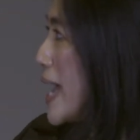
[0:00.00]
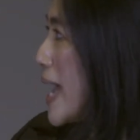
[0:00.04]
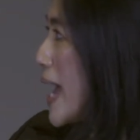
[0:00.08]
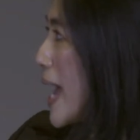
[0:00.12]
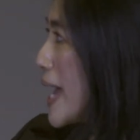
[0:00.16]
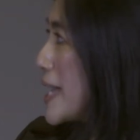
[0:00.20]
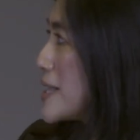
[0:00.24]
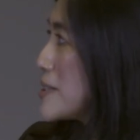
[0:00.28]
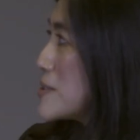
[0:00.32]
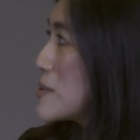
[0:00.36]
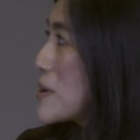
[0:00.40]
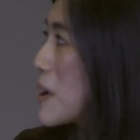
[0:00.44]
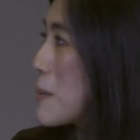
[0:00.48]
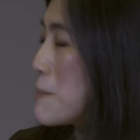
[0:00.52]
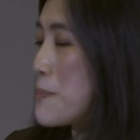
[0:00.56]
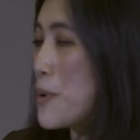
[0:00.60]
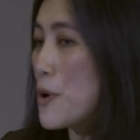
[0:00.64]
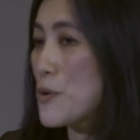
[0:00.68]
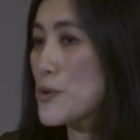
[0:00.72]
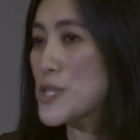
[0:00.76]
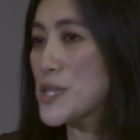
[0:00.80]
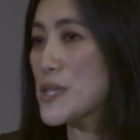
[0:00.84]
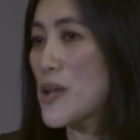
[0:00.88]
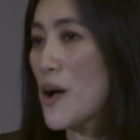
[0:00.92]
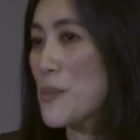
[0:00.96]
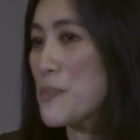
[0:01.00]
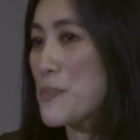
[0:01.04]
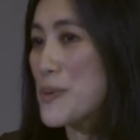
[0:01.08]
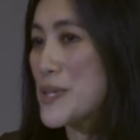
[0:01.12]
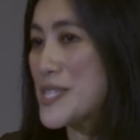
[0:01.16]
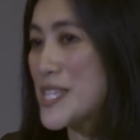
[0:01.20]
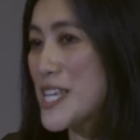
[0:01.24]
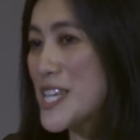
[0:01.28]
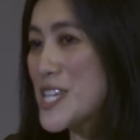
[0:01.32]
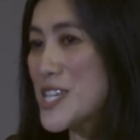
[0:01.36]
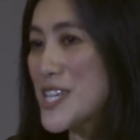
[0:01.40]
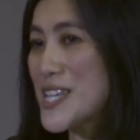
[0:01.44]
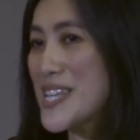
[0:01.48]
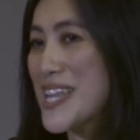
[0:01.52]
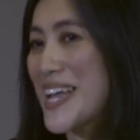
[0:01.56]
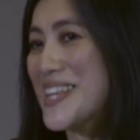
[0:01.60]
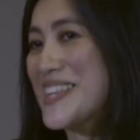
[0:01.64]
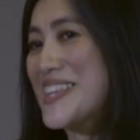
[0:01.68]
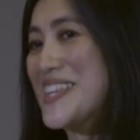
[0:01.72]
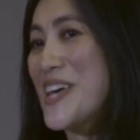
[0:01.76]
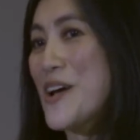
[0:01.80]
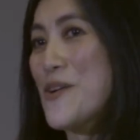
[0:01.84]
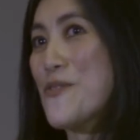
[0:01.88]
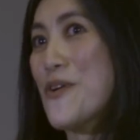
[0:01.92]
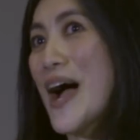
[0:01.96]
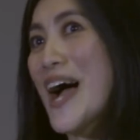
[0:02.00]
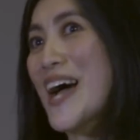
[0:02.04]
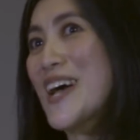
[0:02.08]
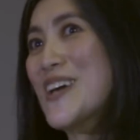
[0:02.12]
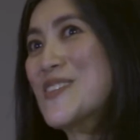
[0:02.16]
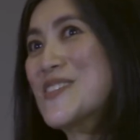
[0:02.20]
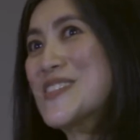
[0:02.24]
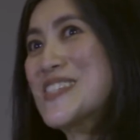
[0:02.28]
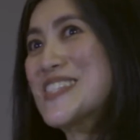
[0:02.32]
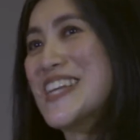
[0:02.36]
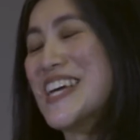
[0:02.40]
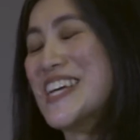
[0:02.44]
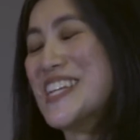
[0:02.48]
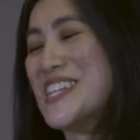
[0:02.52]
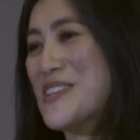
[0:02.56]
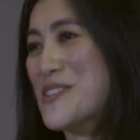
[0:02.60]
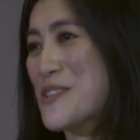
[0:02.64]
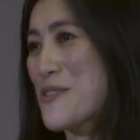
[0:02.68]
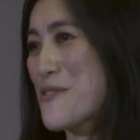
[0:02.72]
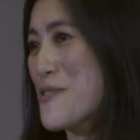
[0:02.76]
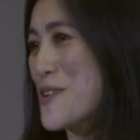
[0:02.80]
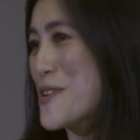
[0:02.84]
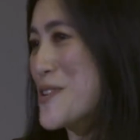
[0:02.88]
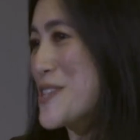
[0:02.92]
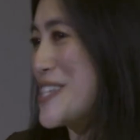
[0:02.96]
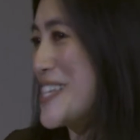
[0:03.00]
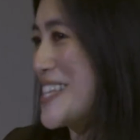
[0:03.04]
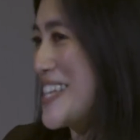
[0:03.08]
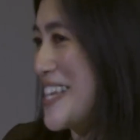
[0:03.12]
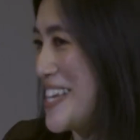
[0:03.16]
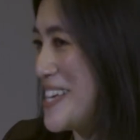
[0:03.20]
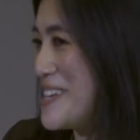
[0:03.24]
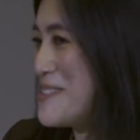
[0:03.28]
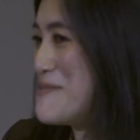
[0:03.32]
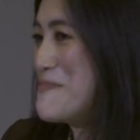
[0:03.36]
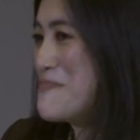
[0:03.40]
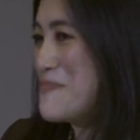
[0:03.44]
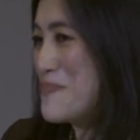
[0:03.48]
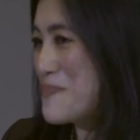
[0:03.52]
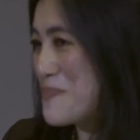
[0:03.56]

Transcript: I took a postdoc position at The Ohio State University,